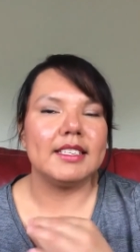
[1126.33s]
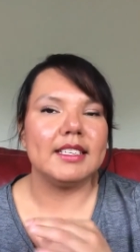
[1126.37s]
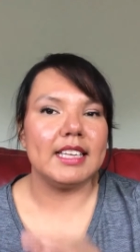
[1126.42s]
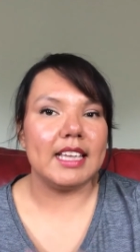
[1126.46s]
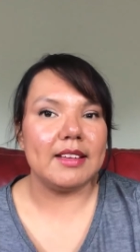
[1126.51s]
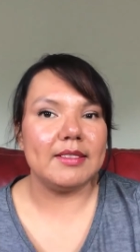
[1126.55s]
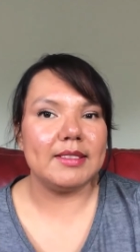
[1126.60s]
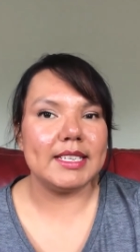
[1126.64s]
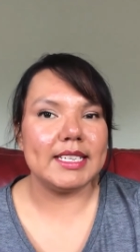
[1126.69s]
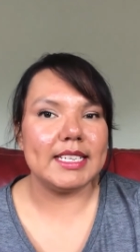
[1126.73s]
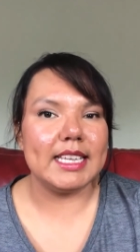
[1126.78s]
you
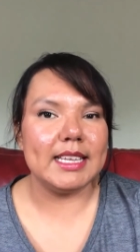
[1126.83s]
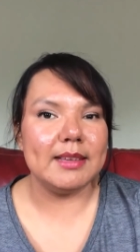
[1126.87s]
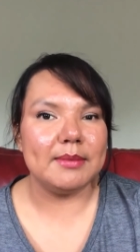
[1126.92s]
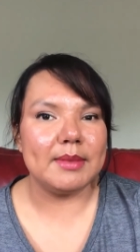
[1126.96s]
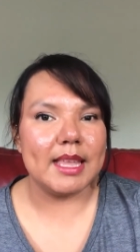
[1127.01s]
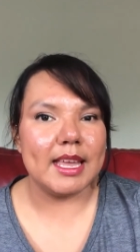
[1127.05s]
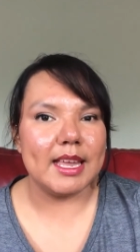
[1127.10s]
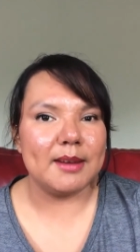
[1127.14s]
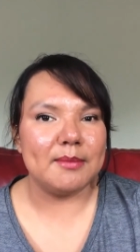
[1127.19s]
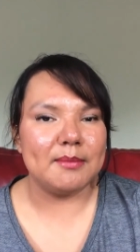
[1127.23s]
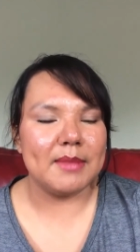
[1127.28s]
have to keep
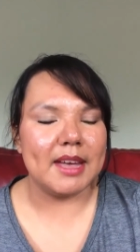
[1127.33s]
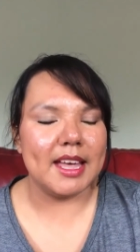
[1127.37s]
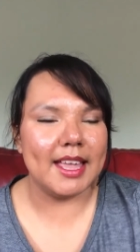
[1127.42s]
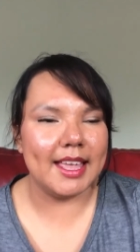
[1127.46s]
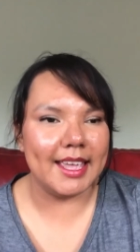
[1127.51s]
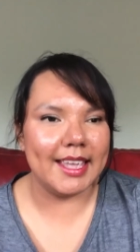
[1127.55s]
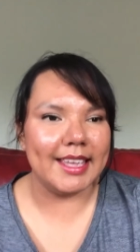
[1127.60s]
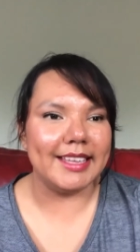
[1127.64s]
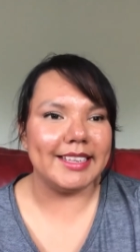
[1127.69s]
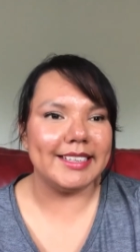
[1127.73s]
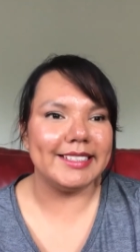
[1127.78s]
that in
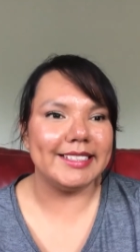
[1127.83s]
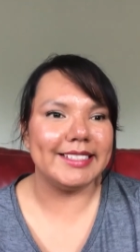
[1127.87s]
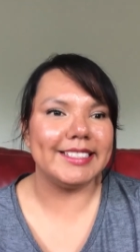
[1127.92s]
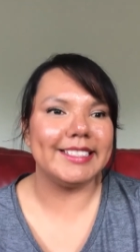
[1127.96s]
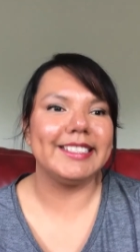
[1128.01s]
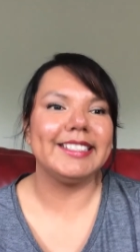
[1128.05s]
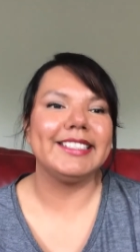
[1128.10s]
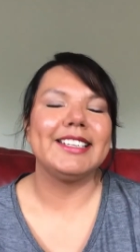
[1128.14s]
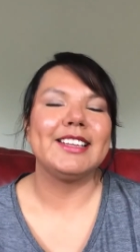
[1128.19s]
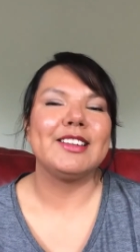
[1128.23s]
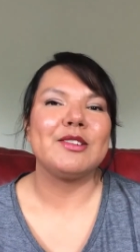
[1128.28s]
mind.
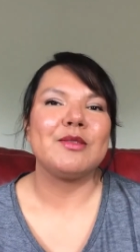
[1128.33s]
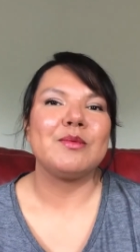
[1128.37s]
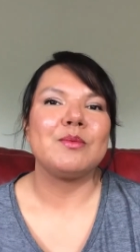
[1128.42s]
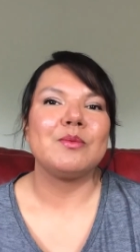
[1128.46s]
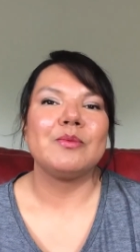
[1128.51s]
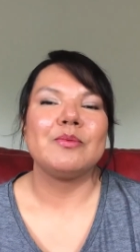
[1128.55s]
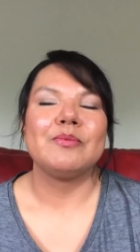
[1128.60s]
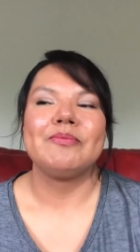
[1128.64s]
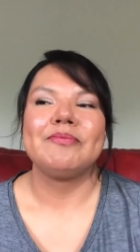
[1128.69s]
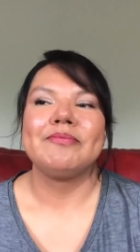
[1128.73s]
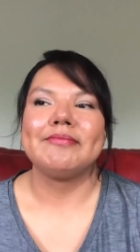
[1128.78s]

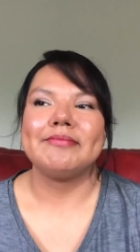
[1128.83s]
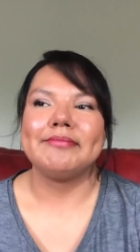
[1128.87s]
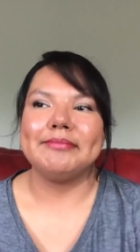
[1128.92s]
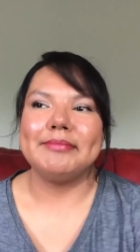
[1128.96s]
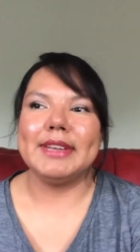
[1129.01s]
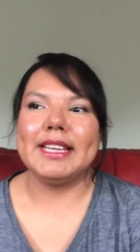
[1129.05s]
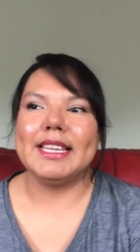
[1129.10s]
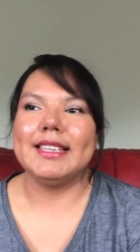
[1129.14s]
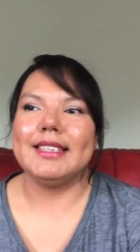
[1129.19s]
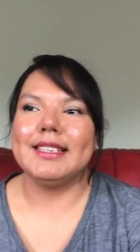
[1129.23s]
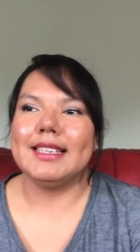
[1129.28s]

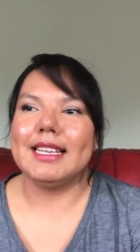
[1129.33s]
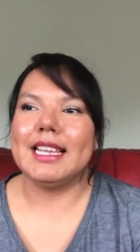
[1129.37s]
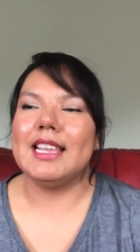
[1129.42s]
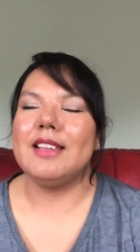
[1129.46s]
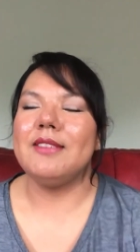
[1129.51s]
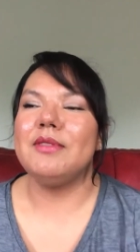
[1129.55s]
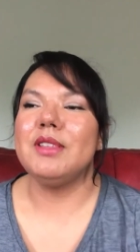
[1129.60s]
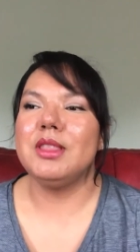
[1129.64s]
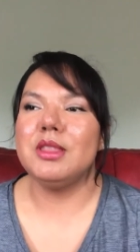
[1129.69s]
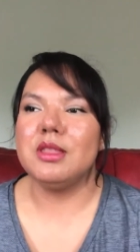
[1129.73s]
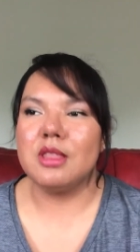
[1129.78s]
But
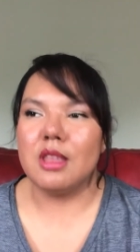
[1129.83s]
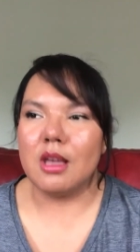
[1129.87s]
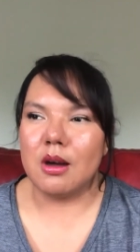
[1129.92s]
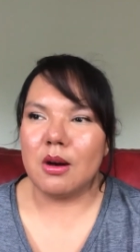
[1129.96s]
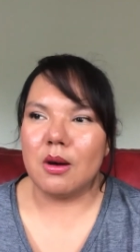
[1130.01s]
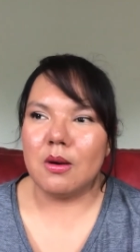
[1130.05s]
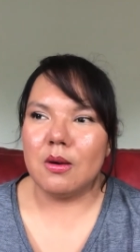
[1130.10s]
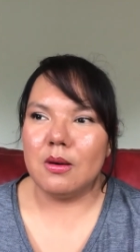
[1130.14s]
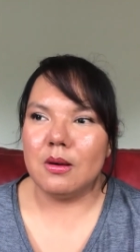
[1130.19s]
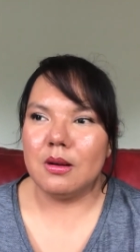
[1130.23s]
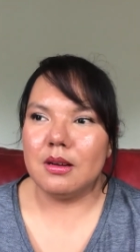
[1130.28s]
even
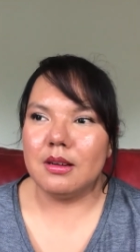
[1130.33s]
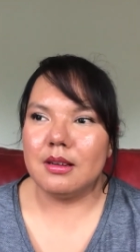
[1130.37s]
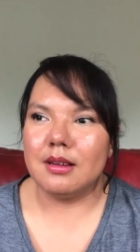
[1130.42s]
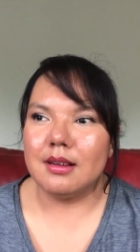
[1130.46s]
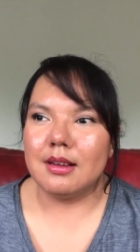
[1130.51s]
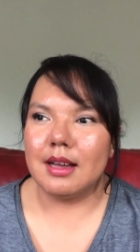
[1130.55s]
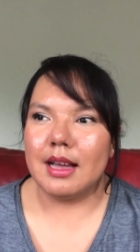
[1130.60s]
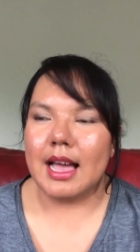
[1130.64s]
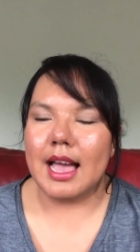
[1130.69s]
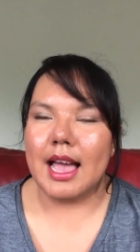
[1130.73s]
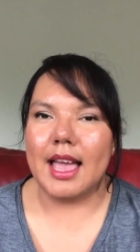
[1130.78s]
though
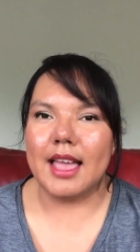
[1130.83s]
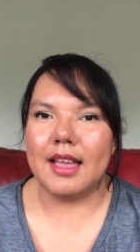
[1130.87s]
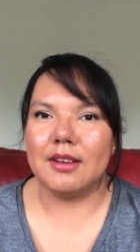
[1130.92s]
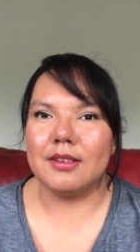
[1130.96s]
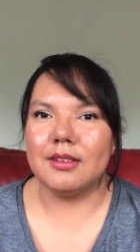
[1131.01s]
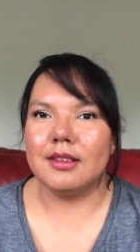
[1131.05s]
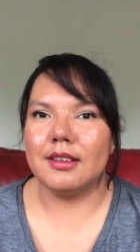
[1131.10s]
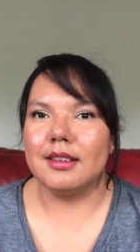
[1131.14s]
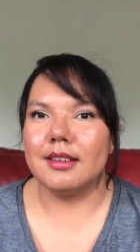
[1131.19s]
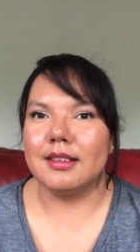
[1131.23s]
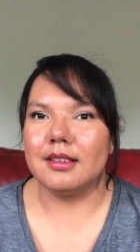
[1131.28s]

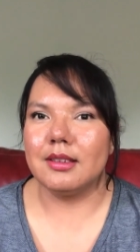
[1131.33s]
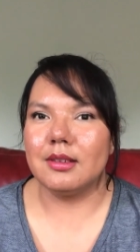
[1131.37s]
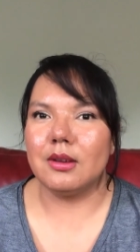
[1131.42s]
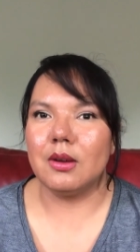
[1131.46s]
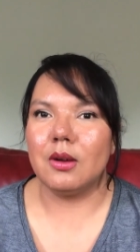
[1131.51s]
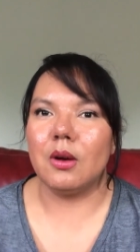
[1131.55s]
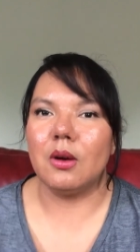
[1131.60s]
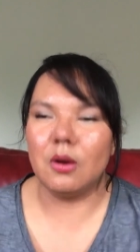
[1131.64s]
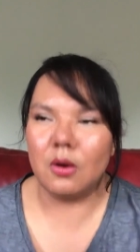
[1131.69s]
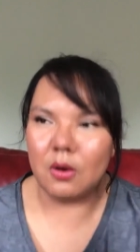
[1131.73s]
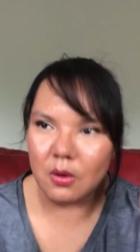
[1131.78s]
I
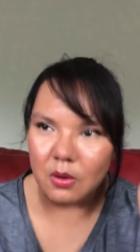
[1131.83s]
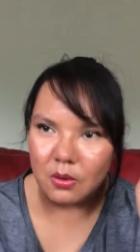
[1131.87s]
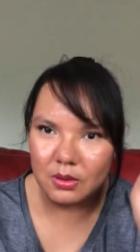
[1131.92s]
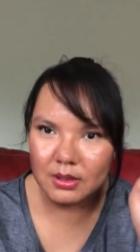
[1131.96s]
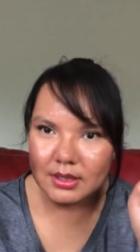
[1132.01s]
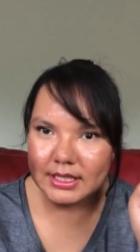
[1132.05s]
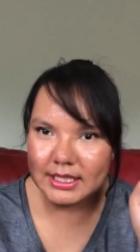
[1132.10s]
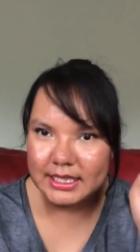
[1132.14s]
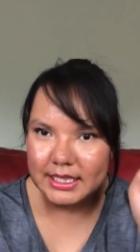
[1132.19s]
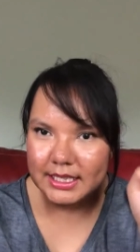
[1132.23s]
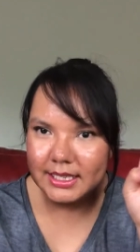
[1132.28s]

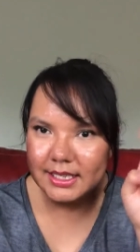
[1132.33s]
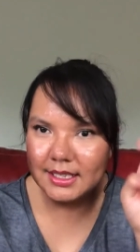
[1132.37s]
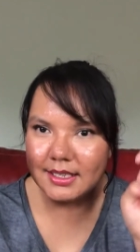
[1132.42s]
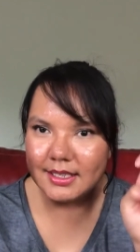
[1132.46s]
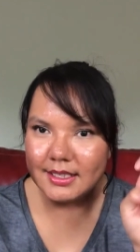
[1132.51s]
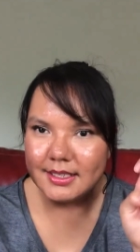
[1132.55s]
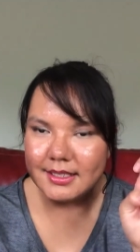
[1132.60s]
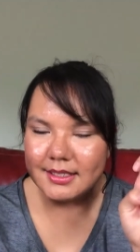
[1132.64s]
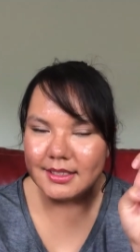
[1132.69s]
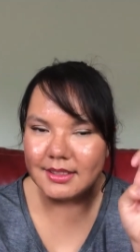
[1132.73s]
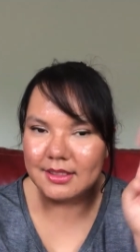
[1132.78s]
only
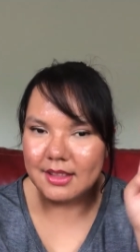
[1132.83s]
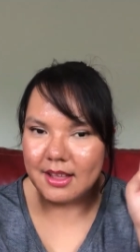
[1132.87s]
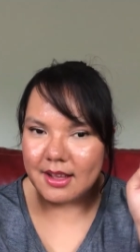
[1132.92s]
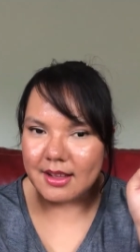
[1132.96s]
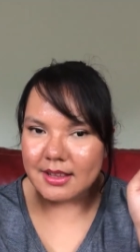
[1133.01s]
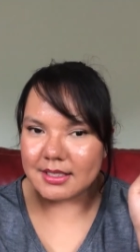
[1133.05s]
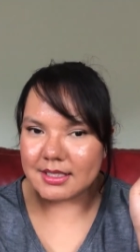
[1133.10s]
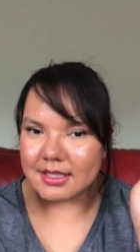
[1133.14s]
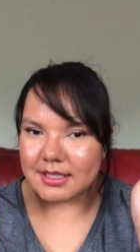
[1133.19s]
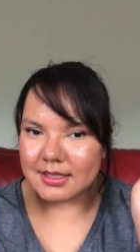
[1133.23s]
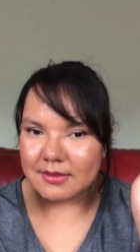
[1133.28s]

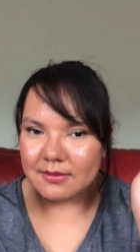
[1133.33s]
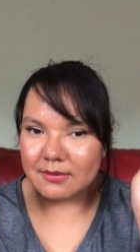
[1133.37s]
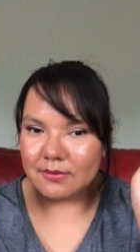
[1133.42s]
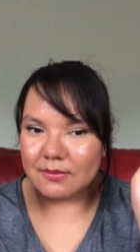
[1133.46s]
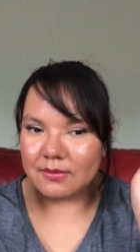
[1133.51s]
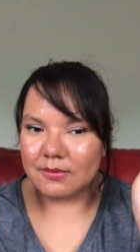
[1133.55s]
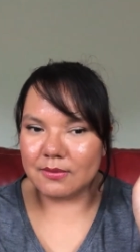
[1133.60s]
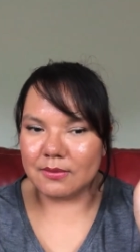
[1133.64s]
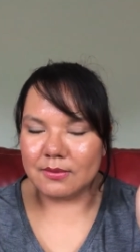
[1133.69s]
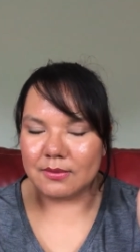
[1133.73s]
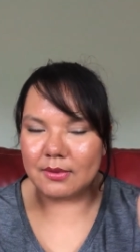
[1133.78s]
lost
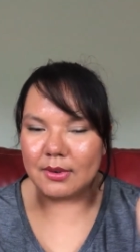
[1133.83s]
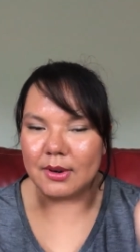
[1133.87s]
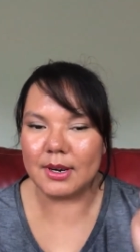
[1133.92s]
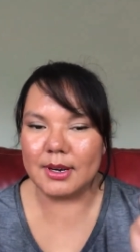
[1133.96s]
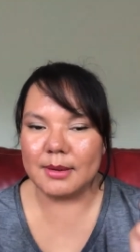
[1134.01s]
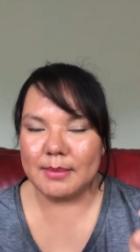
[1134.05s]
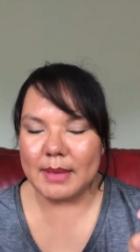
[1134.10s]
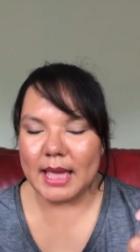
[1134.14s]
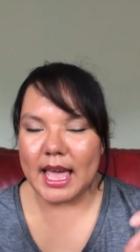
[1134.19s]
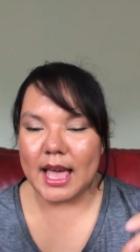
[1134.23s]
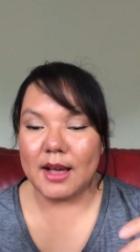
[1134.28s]
4
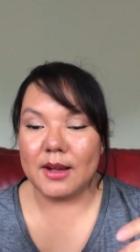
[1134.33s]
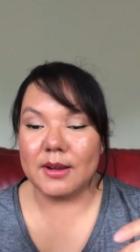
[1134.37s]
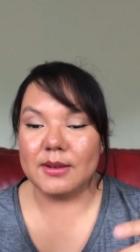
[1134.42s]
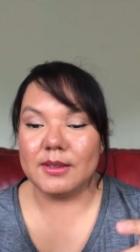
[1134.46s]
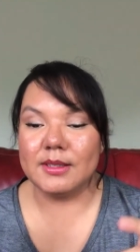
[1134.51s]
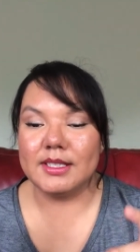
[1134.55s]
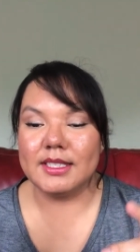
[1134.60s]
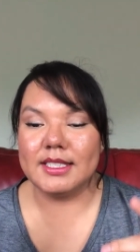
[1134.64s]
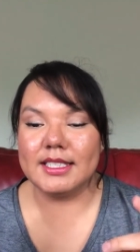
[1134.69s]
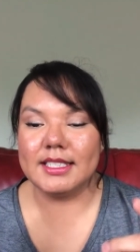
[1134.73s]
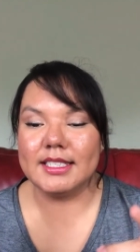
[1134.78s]

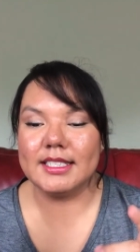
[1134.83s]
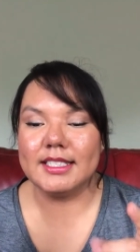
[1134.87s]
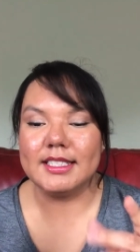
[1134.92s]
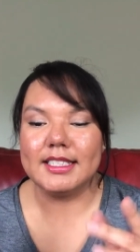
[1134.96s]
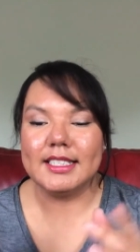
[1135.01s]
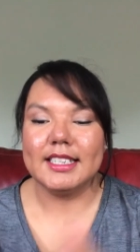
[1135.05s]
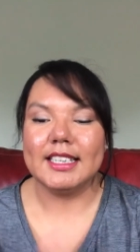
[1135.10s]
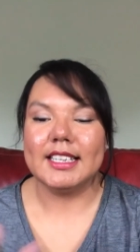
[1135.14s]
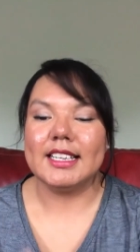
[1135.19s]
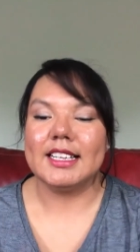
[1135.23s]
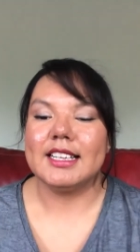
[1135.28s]
pounds,
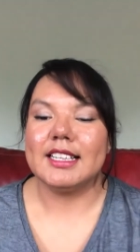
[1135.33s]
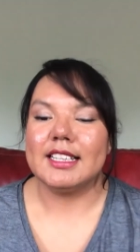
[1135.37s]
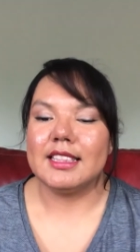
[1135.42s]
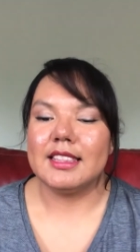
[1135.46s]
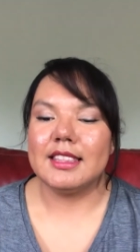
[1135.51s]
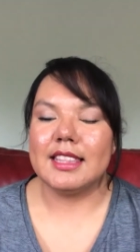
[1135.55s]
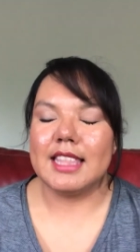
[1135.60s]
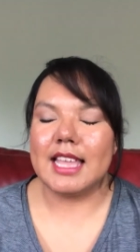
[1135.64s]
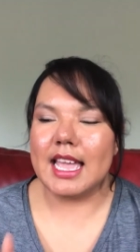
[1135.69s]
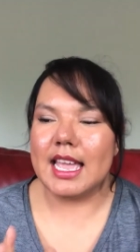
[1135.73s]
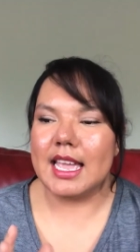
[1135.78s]

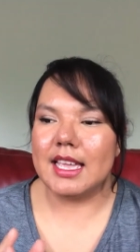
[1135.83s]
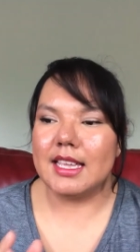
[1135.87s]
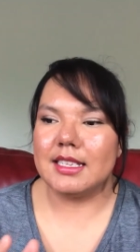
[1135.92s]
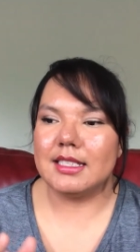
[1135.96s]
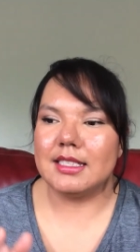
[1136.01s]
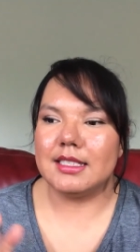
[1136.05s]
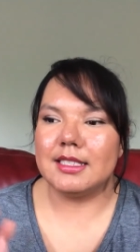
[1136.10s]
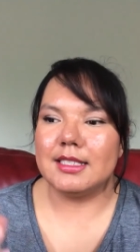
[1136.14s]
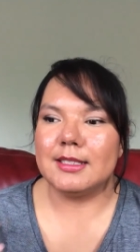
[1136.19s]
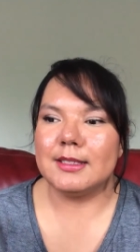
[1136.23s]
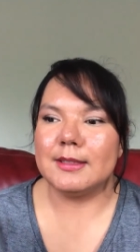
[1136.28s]

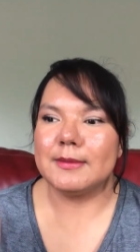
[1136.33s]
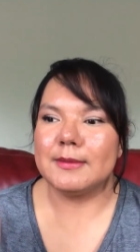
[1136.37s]
that